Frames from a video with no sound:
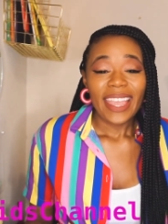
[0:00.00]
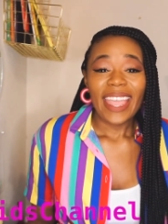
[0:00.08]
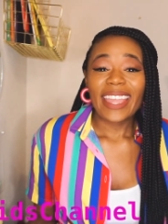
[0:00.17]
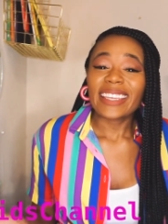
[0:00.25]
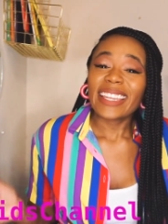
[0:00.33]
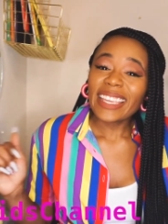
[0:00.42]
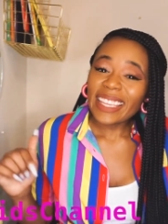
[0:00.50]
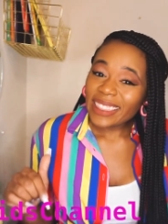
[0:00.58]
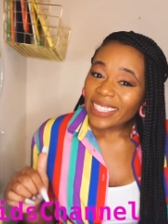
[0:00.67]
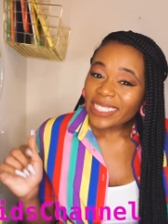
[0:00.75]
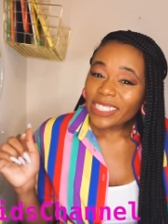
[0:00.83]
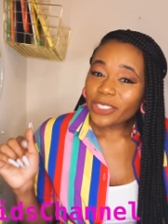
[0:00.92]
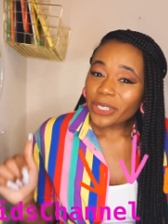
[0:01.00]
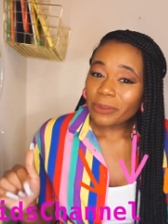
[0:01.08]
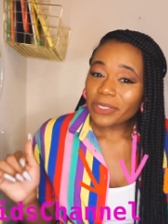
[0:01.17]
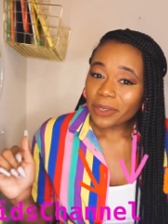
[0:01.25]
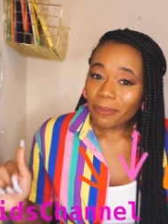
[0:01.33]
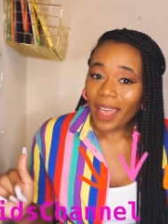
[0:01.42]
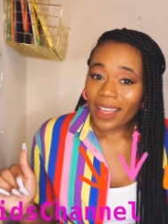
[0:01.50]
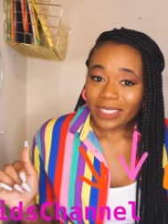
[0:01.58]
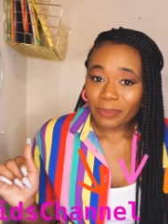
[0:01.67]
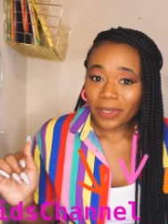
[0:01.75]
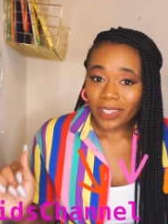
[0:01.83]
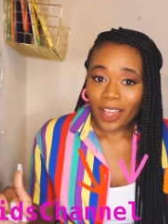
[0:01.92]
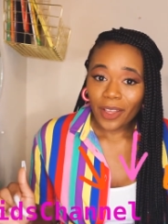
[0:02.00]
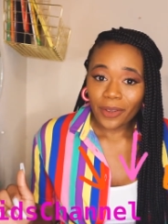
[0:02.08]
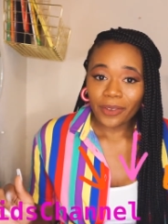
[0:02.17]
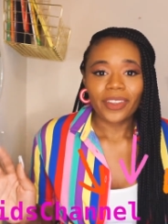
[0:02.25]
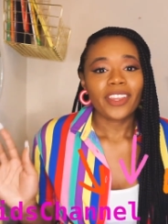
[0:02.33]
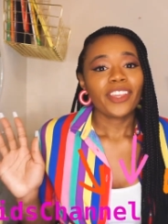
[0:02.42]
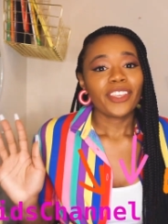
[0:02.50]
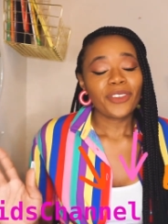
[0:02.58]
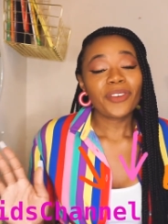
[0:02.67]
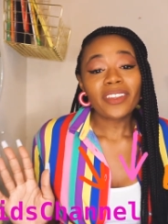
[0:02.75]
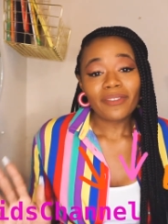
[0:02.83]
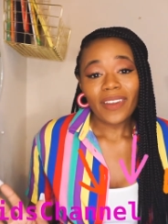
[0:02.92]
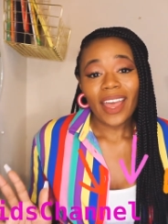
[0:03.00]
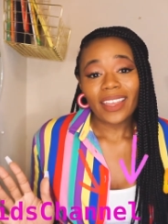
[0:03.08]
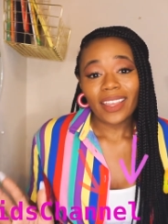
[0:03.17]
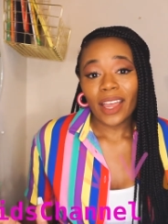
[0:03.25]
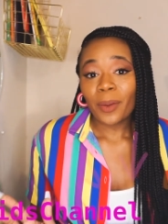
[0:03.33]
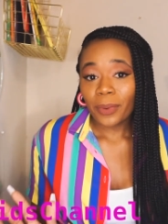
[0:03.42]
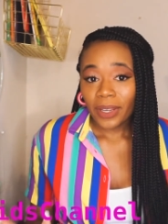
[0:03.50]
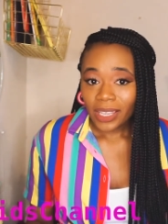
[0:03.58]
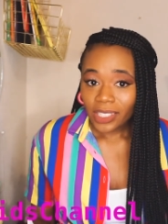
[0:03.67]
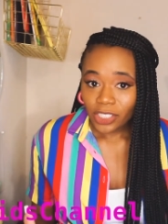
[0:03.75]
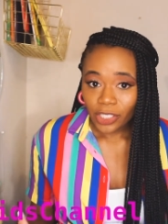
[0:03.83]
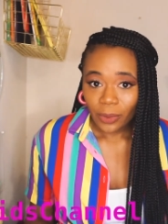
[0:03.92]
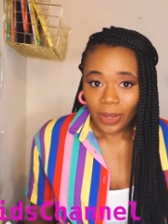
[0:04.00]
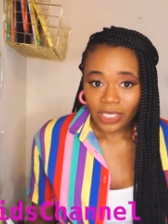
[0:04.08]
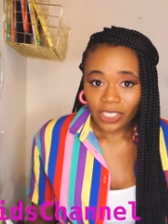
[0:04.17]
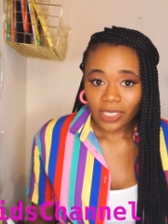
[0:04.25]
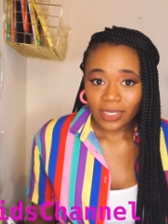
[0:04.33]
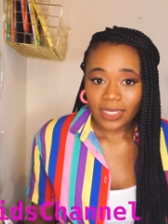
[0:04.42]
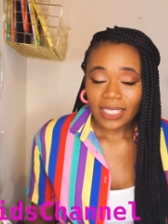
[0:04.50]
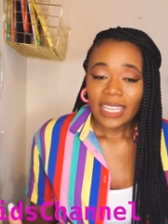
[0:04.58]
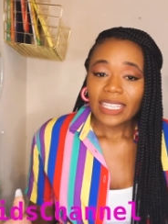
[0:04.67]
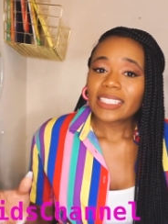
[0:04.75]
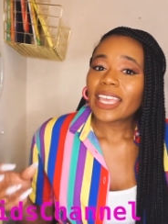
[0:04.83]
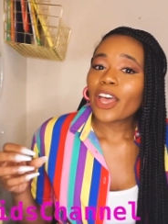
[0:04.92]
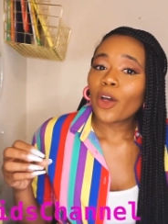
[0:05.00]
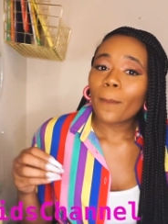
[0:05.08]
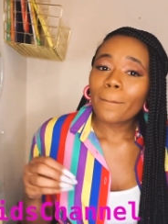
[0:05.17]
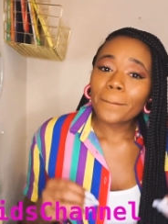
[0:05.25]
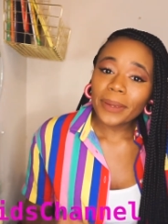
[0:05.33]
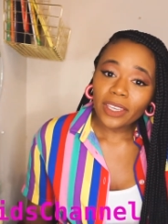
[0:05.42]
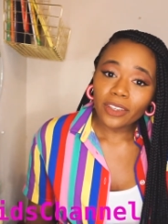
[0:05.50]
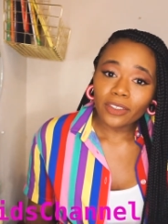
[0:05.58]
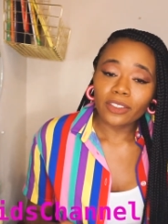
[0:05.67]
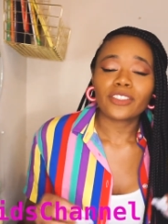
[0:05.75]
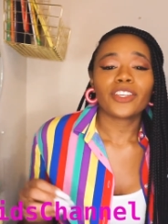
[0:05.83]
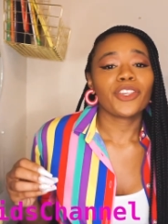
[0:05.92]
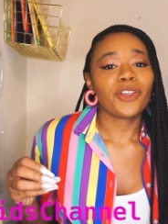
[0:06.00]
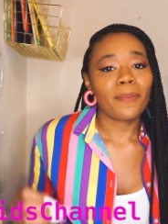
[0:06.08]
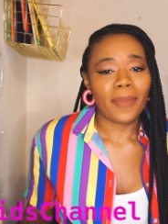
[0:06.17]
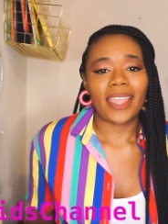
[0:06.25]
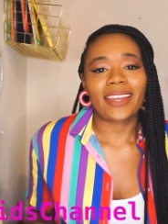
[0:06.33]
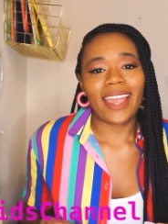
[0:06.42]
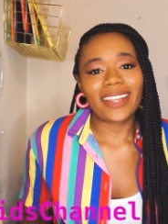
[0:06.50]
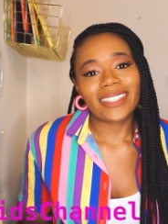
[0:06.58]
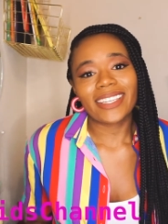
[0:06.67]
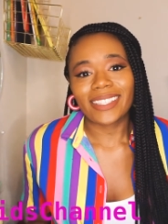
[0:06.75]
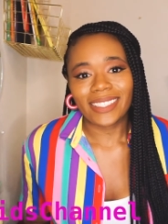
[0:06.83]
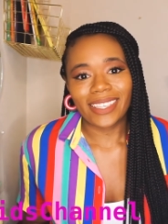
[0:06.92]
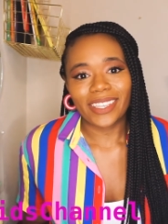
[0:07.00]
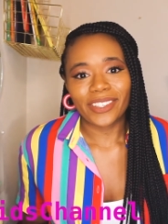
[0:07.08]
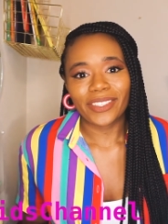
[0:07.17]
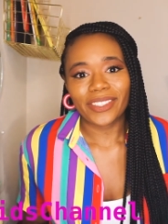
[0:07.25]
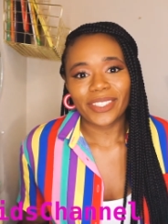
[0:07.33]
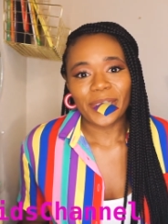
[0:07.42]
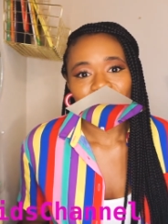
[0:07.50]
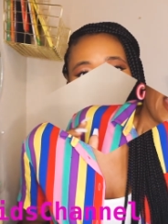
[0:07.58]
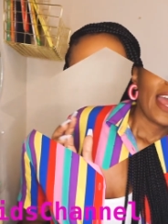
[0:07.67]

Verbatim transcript: And in the description box below, you can find comprehension questions to help build your main idea skills.